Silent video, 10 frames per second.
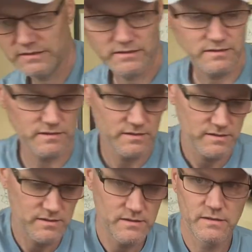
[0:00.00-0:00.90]

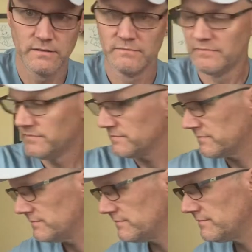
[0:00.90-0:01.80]

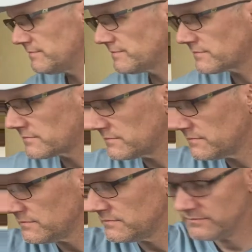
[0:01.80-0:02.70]

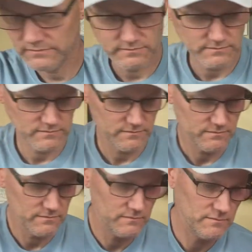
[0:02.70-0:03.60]

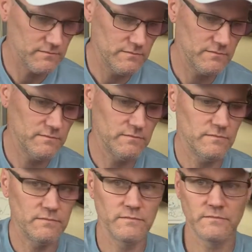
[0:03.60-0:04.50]

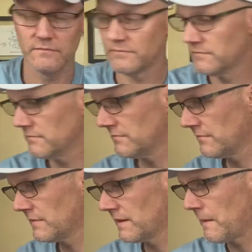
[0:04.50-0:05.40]

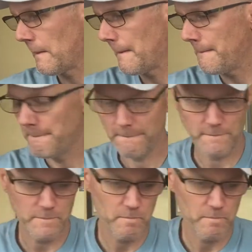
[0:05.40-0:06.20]
(silent)